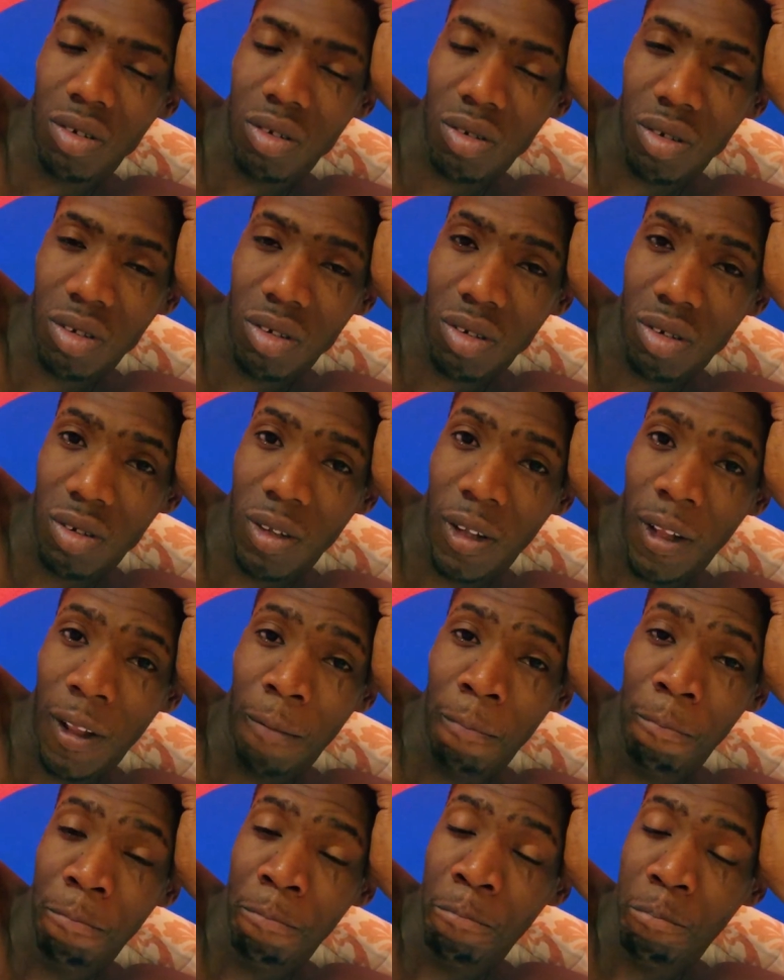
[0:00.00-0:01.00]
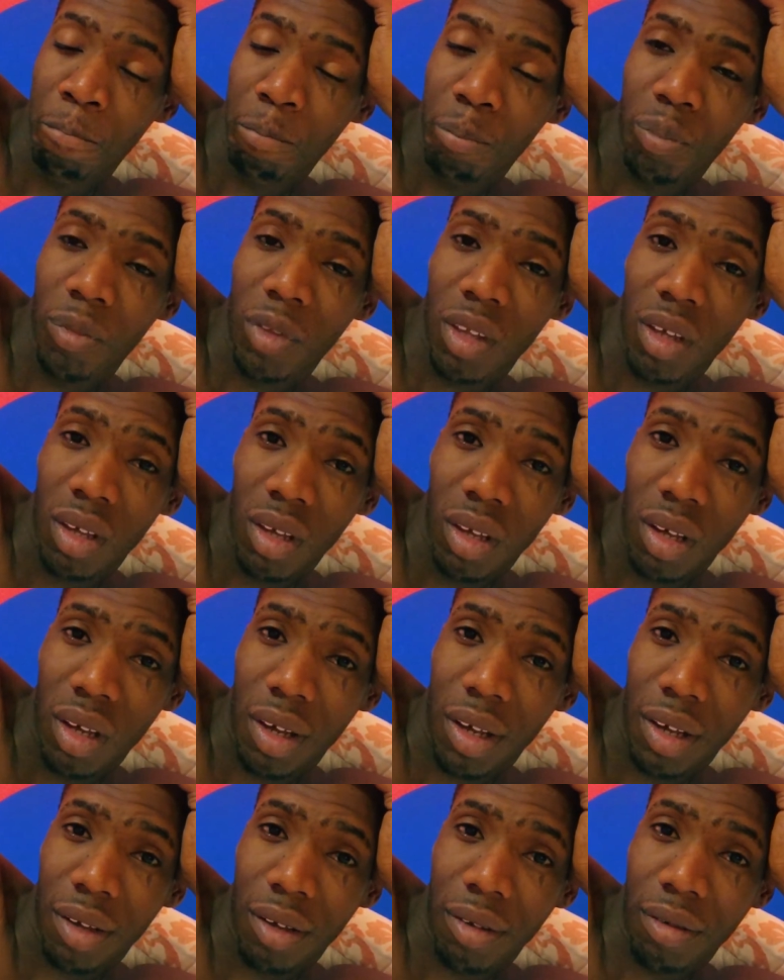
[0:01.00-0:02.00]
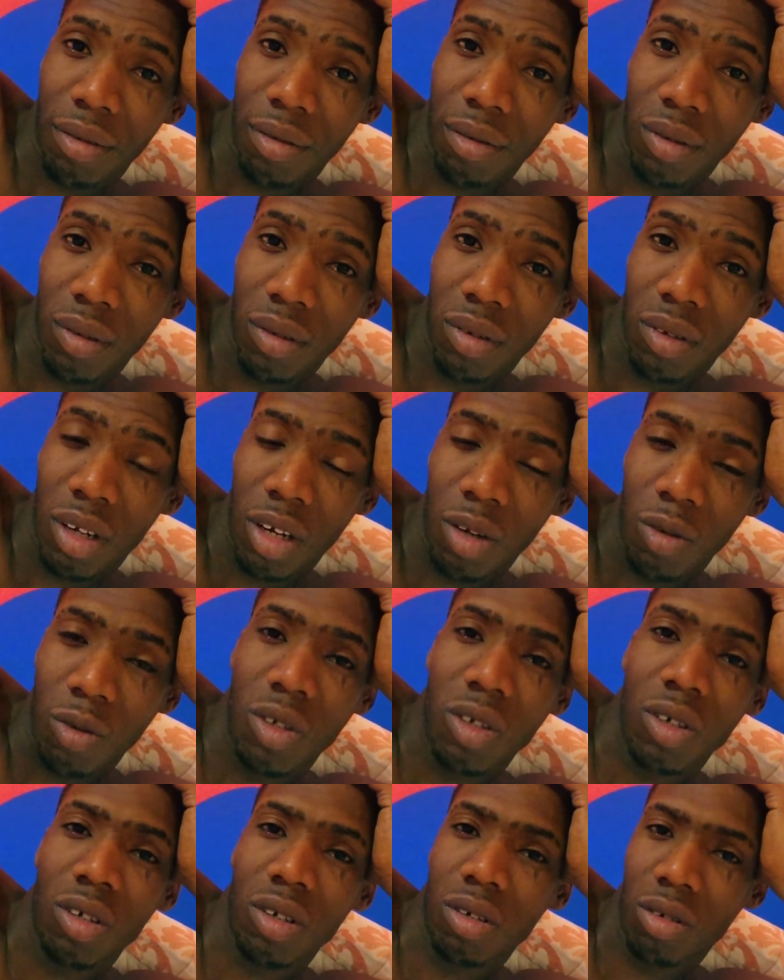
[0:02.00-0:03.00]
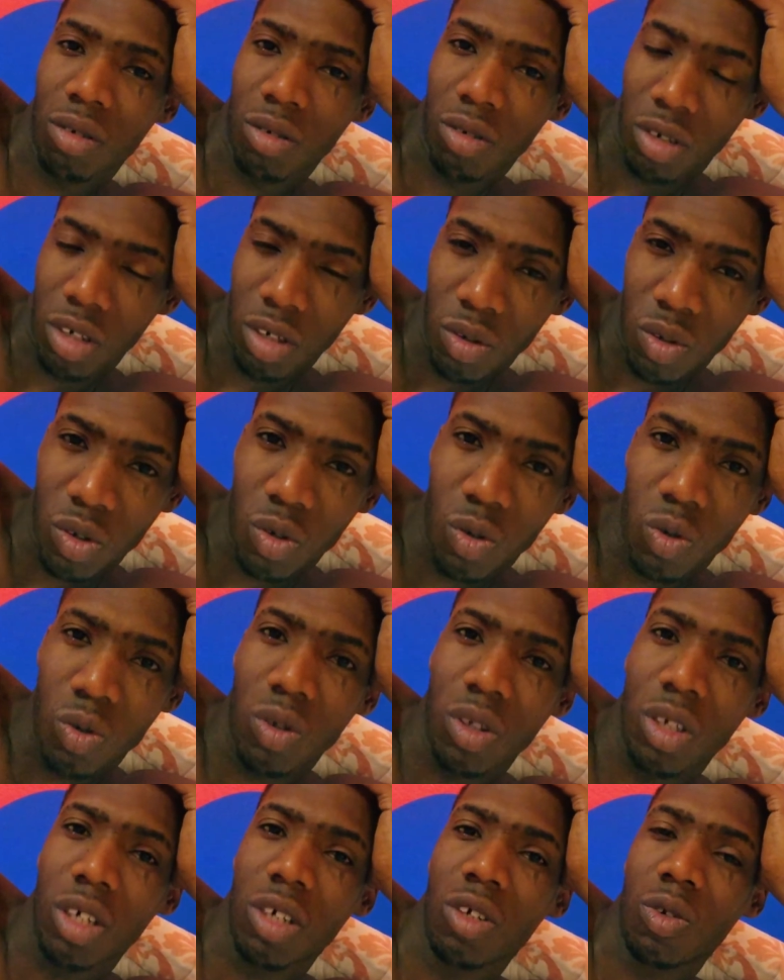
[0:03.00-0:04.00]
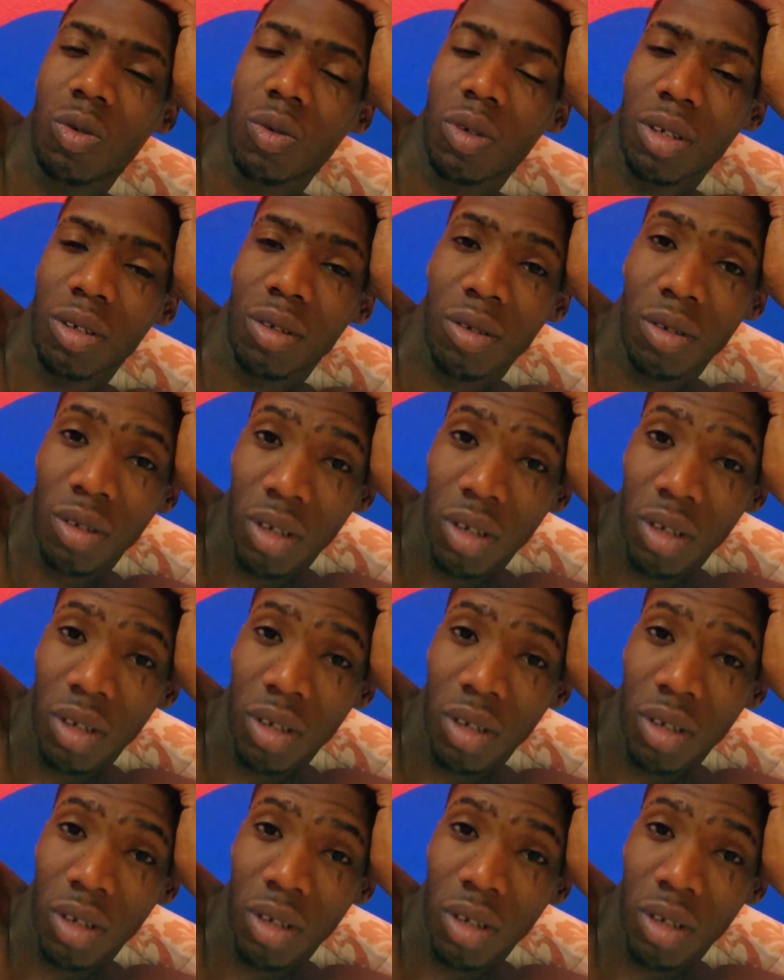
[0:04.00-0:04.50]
So yeah, today was a cool day as well.